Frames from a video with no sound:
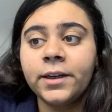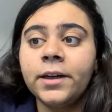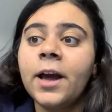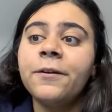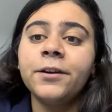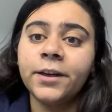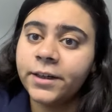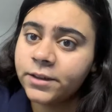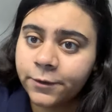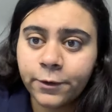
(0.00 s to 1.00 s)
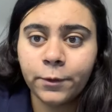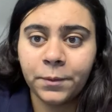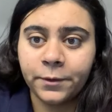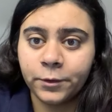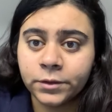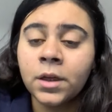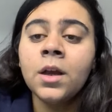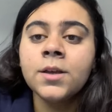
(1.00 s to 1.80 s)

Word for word: It, have, it is different from divorce.